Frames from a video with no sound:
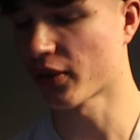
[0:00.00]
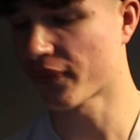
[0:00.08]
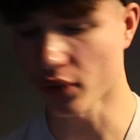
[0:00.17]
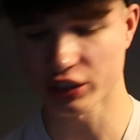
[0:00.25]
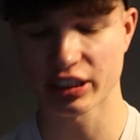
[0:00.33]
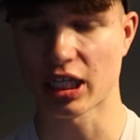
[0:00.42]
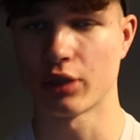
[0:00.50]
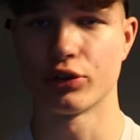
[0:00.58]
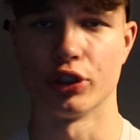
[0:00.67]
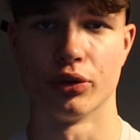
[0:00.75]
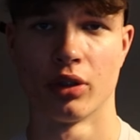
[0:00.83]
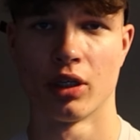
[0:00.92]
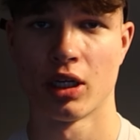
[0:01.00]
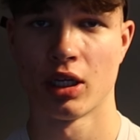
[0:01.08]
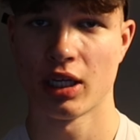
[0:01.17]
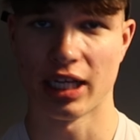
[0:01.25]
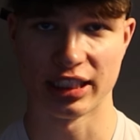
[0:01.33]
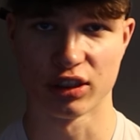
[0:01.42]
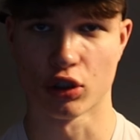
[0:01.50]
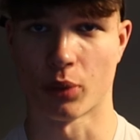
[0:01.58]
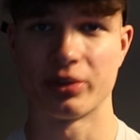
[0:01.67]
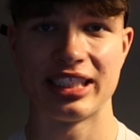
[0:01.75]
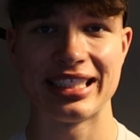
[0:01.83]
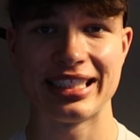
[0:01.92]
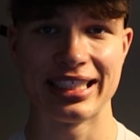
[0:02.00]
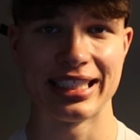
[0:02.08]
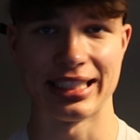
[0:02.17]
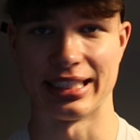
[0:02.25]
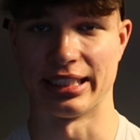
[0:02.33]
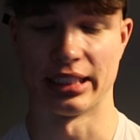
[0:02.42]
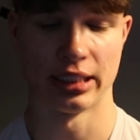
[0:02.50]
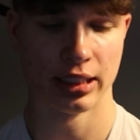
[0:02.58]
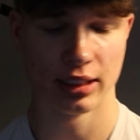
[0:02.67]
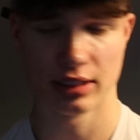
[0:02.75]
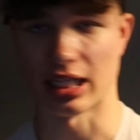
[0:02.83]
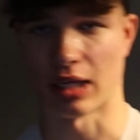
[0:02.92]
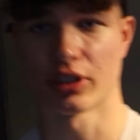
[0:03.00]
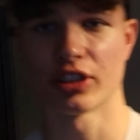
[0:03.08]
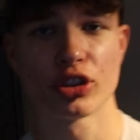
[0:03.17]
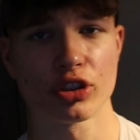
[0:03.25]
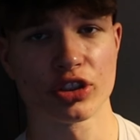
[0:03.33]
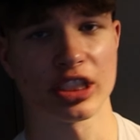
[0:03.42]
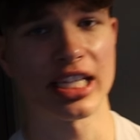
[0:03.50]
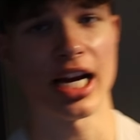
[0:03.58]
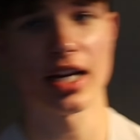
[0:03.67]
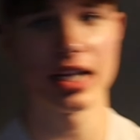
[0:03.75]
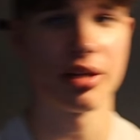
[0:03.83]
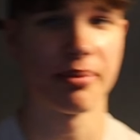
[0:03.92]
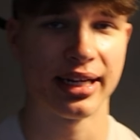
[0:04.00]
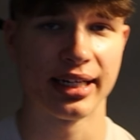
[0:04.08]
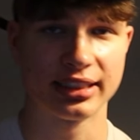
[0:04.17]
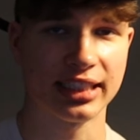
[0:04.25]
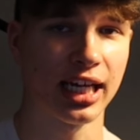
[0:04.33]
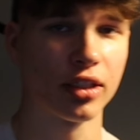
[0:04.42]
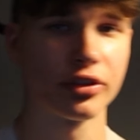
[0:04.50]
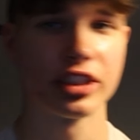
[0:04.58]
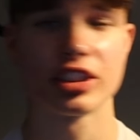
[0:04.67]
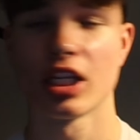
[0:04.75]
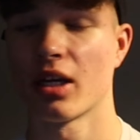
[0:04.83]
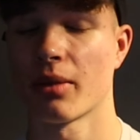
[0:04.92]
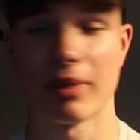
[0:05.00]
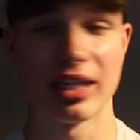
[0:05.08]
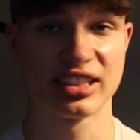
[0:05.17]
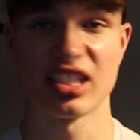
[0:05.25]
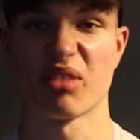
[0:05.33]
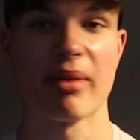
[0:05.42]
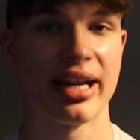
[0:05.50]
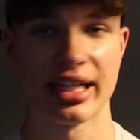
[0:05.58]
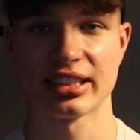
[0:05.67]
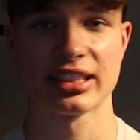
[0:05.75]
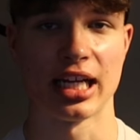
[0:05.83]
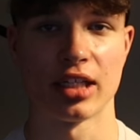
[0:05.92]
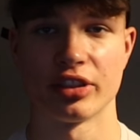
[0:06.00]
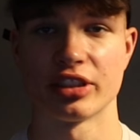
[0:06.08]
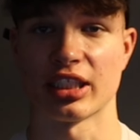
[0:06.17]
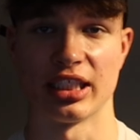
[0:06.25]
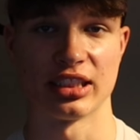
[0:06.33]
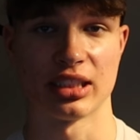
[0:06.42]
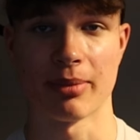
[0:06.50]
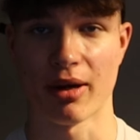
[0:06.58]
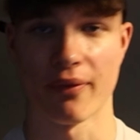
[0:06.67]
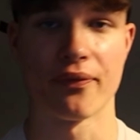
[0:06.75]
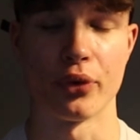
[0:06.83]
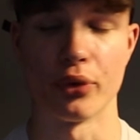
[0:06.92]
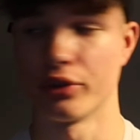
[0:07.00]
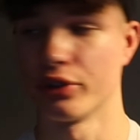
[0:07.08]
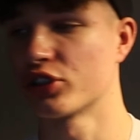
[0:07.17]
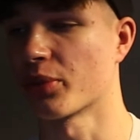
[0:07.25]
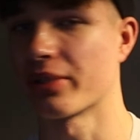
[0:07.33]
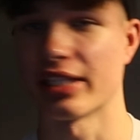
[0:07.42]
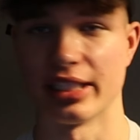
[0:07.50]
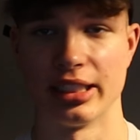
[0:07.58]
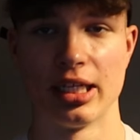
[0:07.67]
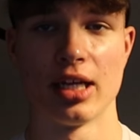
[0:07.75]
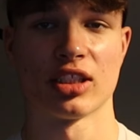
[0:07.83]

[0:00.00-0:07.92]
So the first thing I'll do is look up T D E E. Now this is just to calculate your maintenance calories. Basically your maintenance calories is the amount of food you should be eating